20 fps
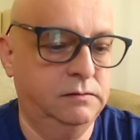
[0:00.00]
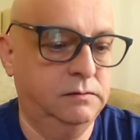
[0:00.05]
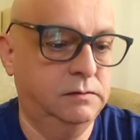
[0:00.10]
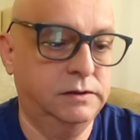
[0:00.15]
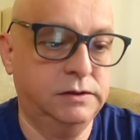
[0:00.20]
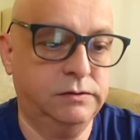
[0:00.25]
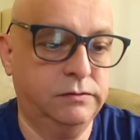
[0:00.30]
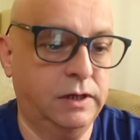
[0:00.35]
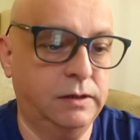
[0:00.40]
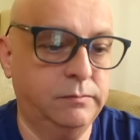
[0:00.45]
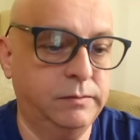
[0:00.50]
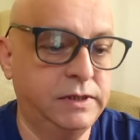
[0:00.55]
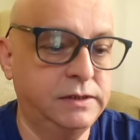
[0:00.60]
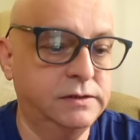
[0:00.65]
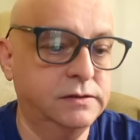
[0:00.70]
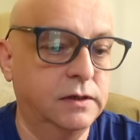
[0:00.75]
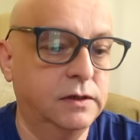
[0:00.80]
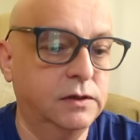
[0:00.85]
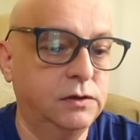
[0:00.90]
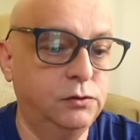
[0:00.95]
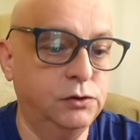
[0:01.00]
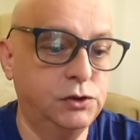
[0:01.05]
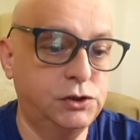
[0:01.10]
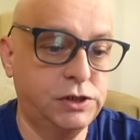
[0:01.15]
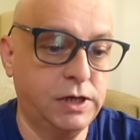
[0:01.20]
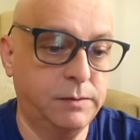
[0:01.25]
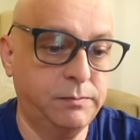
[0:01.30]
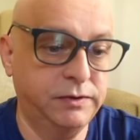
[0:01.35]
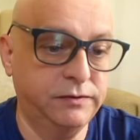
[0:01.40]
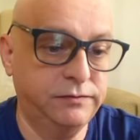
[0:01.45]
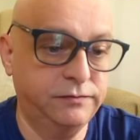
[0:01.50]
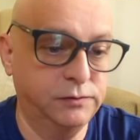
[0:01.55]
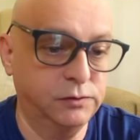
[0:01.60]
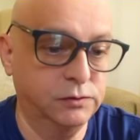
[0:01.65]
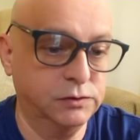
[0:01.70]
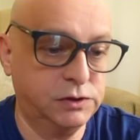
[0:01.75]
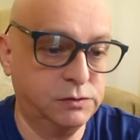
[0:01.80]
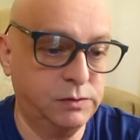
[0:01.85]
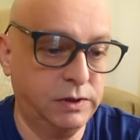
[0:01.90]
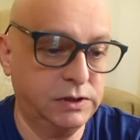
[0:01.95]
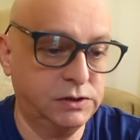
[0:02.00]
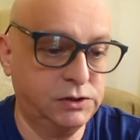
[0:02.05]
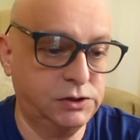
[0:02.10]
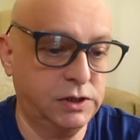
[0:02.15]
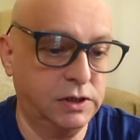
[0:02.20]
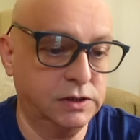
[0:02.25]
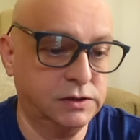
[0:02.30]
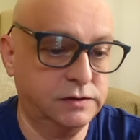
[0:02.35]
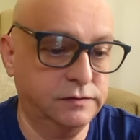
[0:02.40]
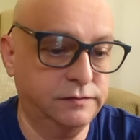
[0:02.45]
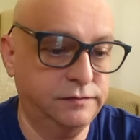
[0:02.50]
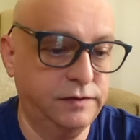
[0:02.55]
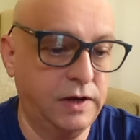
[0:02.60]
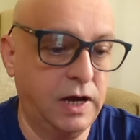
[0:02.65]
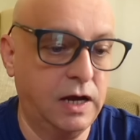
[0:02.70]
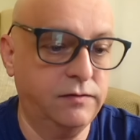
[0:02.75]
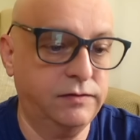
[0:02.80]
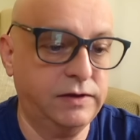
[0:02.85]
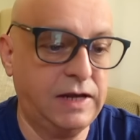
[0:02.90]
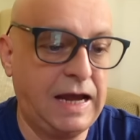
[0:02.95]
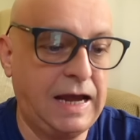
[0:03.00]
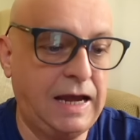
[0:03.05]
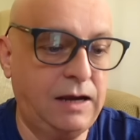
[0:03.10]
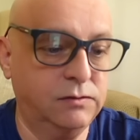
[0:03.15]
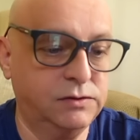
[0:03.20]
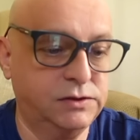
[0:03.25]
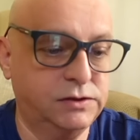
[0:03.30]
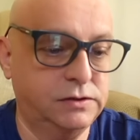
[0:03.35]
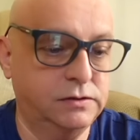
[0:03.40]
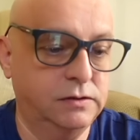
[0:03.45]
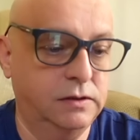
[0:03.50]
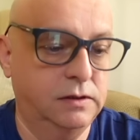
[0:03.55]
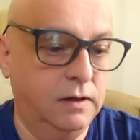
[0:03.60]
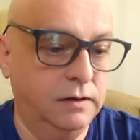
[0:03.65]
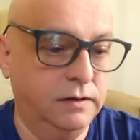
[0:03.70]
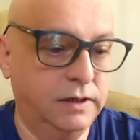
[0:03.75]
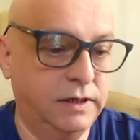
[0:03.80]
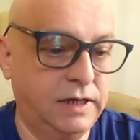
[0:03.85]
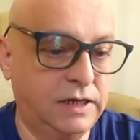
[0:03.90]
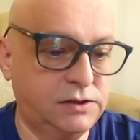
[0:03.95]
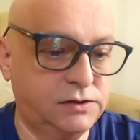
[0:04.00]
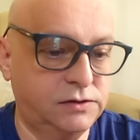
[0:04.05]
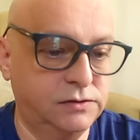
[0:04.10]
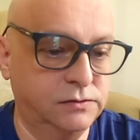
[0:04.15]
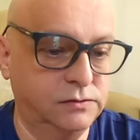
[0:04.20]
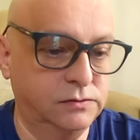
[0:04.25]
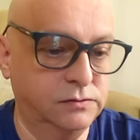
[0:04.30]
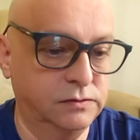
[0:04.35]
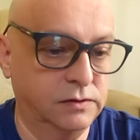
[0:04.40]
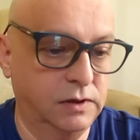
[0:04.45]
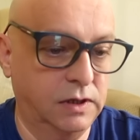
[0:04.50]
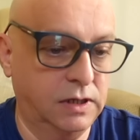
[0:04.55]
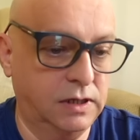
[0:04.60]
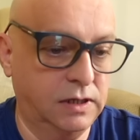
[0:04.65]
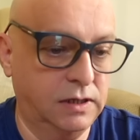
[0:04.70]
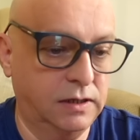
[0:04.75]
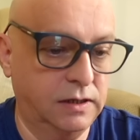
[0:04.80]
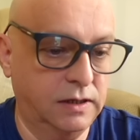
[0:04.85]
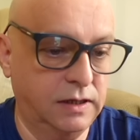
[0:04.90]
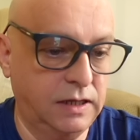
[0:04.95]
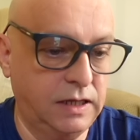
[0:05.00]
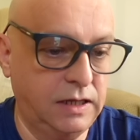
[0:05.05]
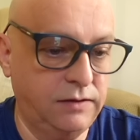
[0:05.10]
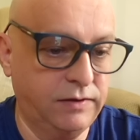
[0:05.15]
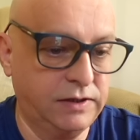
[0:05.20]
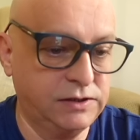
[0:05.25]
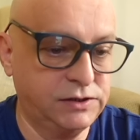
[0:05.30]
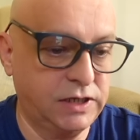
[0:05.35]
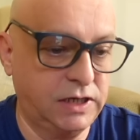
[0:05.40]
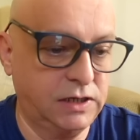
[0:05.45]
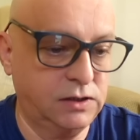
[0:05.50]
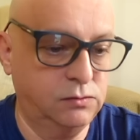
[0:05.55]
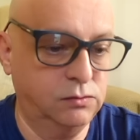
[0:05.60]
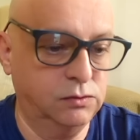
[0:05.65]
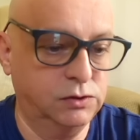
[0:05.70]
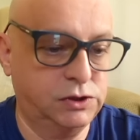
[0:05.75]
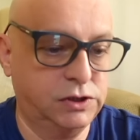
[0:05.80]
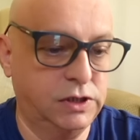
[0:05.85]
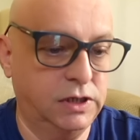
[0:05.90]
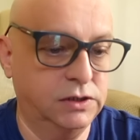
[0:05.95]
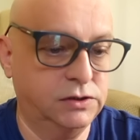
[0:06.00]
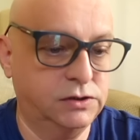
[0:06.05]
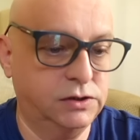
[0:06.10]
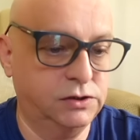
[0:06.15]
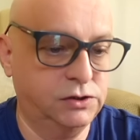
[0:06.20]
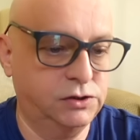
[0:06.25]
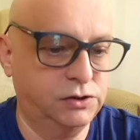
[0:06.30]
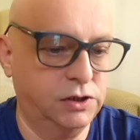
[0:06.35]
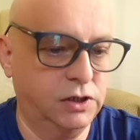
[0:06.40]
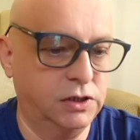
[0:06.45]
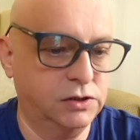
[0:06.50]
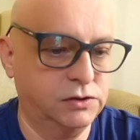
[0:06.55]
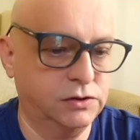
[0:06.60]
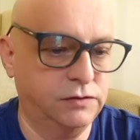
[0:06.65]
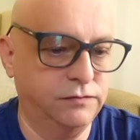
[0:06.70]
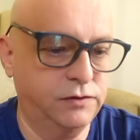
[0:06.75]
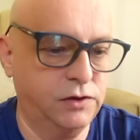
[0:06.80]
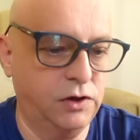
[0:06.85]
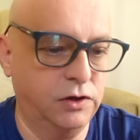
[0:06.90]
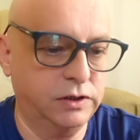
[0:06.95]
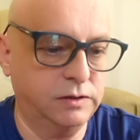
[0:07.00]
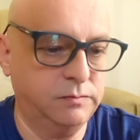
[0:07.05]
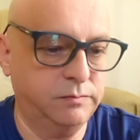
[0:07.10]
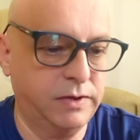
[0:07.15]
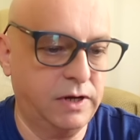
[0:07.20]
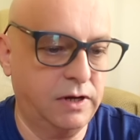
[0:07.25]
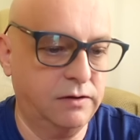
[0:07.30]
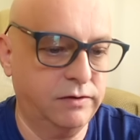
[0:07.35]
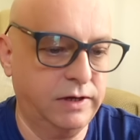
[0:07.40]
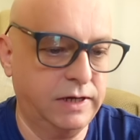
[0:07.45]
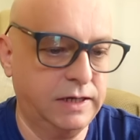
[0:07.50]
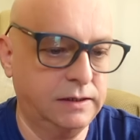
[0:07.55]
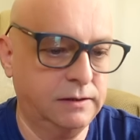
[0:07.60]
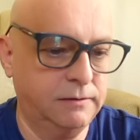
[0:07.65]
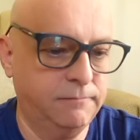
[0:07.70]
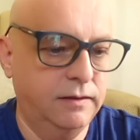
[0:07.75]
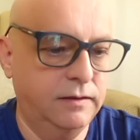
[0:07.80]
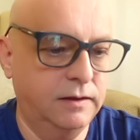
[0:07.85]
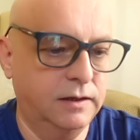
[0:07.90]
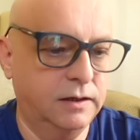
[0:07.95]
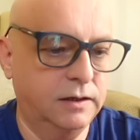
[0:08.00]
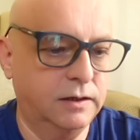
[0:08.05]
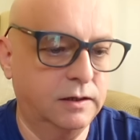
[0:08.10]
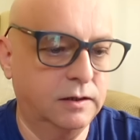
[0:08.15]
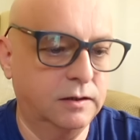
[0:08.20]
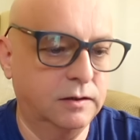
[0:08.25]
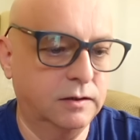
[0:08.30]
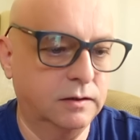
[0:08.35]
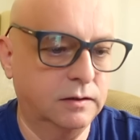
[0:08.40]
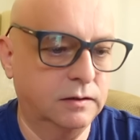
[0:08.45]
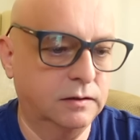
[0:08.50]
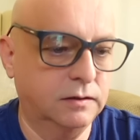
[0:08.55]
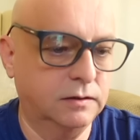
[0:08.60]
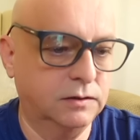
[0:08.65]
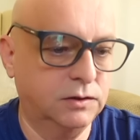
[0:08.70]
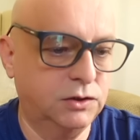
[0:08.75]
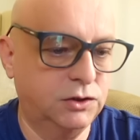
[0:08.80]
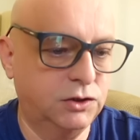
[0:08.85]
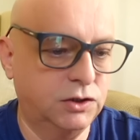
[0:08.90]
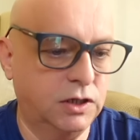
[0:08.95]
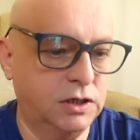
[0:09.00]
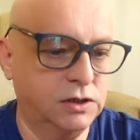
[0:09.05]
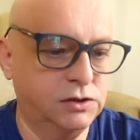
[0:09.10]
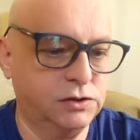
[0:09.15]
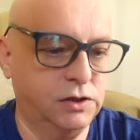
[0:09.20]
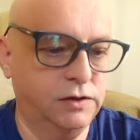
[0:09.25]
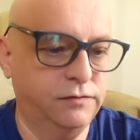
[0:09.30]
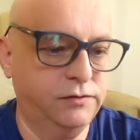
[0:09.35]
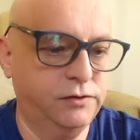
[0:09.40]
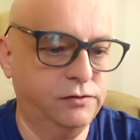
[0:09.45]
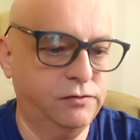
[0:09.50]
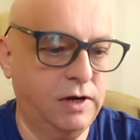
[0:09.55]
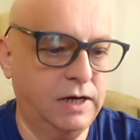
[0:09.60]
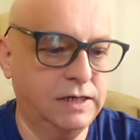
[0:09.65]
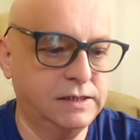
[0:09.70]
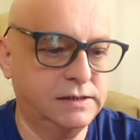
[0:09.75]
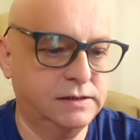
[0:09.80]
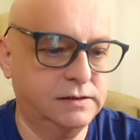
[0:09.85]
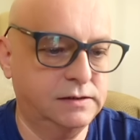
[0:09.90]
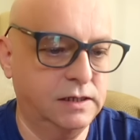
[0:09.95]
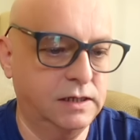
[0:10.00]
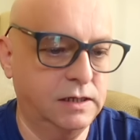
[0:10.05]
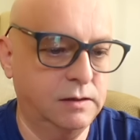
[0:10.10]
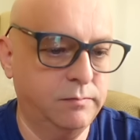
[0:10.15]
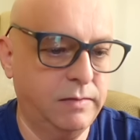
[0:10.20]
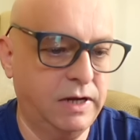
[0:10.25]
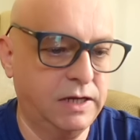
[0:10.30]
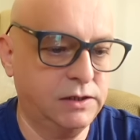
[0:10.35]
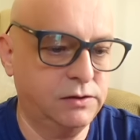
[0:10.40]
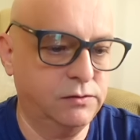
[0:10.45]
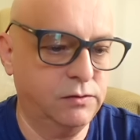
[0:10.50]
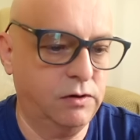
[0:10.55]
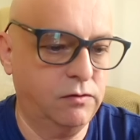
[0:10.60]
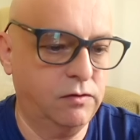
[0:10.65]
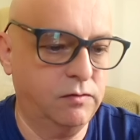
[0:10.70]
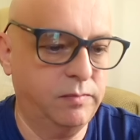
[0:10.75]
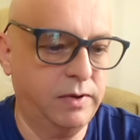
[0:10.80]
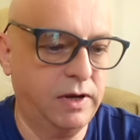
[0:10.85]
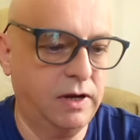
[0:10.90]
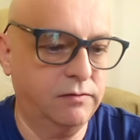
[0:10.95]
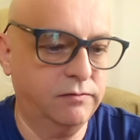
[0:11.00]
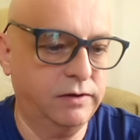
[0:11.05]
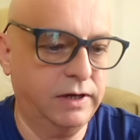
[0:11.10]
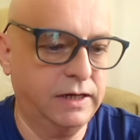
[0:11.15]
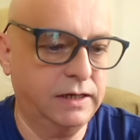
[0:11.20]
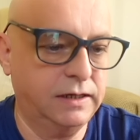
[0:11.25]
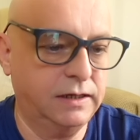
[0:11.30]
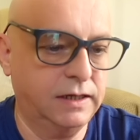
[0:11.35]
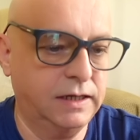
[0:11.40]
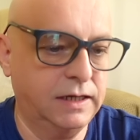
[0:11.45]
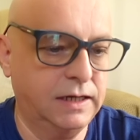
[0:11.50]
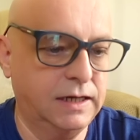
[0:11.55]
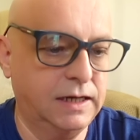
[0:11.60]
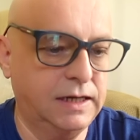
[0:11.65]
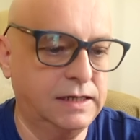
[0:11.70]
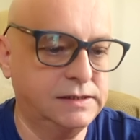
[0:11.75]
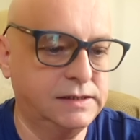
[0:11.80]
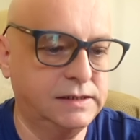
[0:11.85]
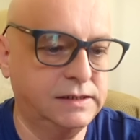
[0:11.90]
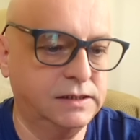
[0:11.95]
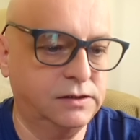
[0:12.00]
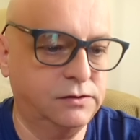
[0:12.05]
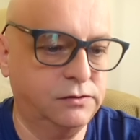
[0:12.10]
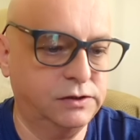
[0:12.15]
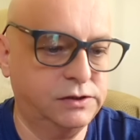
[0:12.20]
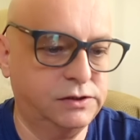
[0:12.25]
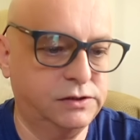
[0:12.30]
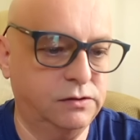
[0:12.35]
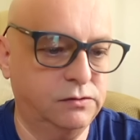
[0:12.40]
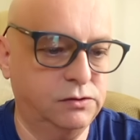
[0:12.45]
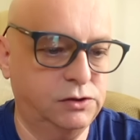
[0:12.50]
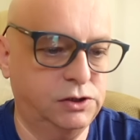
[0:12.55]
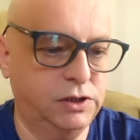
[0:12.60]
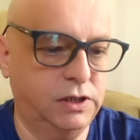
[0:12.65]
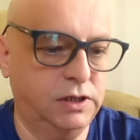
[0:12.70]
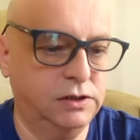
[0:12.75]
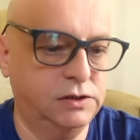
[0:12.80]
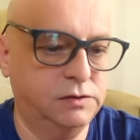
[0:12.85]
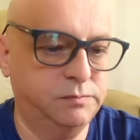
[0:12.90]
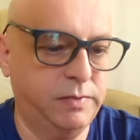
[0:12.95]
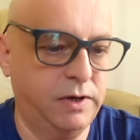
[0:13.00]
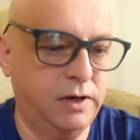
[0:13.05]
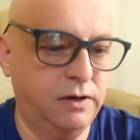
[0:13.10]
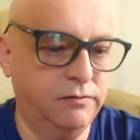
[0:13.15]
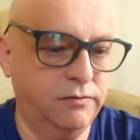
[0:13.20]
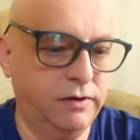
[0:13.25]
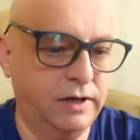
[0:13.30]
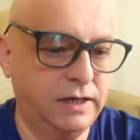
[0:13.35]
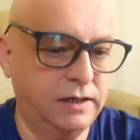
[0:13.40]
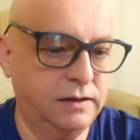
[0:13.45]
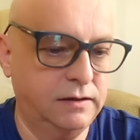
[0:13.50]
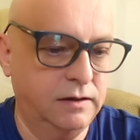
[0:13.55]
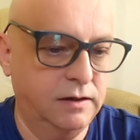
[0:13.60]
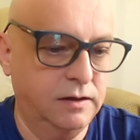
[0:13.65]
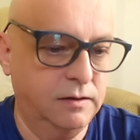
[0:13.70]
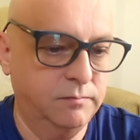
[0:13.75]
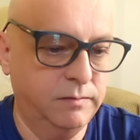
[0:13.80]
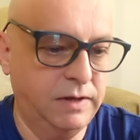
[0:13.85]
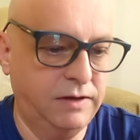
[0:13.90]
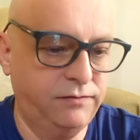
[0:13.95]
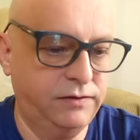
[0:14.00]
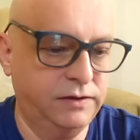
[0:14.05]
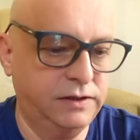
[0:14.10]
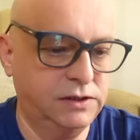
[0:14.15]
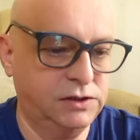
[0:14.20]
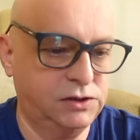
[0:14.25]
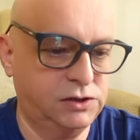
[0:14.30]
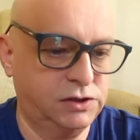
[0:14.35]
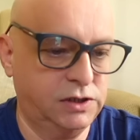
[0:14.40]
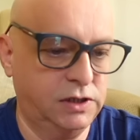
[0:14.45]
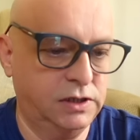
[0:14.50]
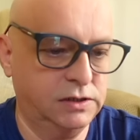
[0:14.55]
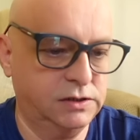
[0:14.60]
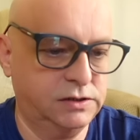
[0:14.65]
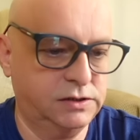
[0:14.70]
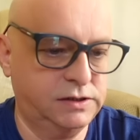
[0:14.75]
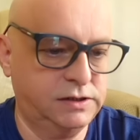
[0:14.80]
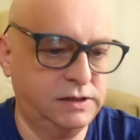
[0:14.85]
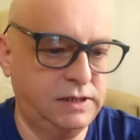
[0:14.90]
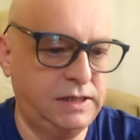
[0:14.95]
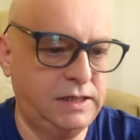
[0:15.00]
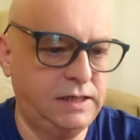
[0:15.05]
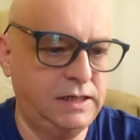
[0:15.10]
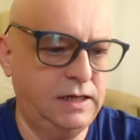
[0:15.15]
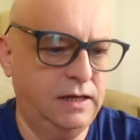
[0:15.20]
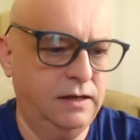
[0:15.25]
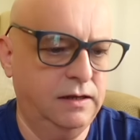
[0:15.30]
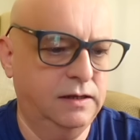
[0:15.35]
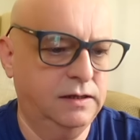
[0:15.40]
Don't know what that means. Good Shepherd Four Square Church, the Father House, the National Evangelical Church, the Church of God in Bahrain, the Church of Christ, Emmanuel of Bahrain, Iglesia de Cristo Church, Bahrain Methodist Church, CCF